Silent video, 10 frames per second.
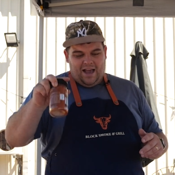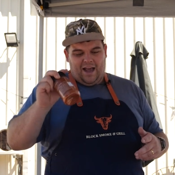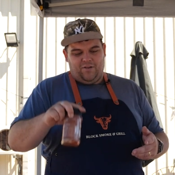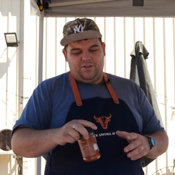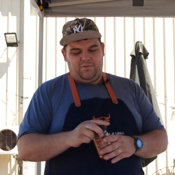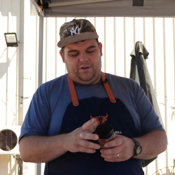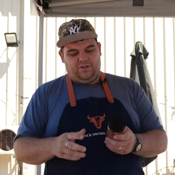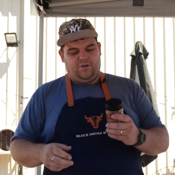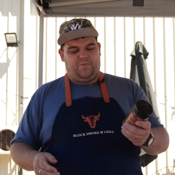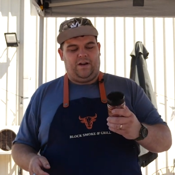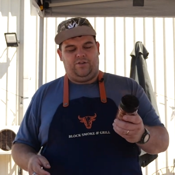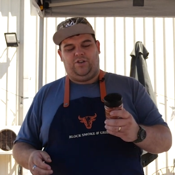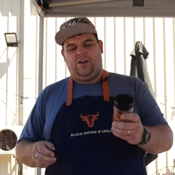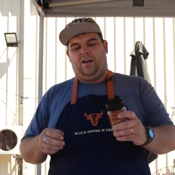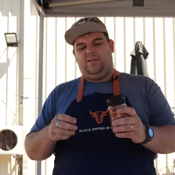And also we use good brown
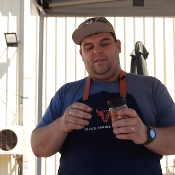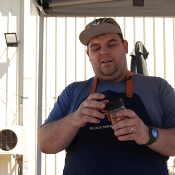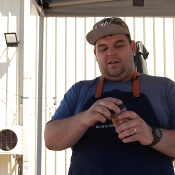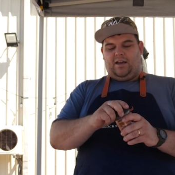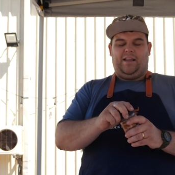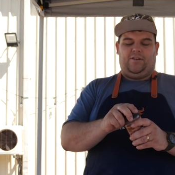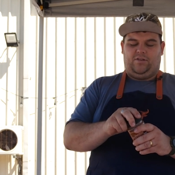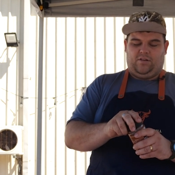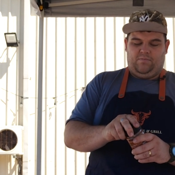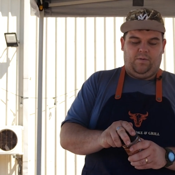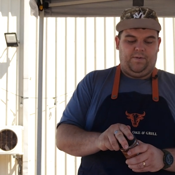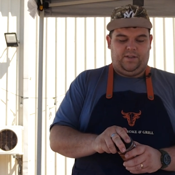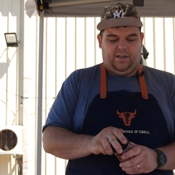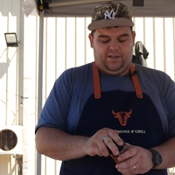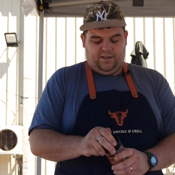sugar, and that does clump up a
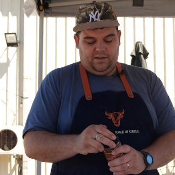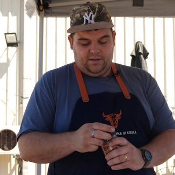touch.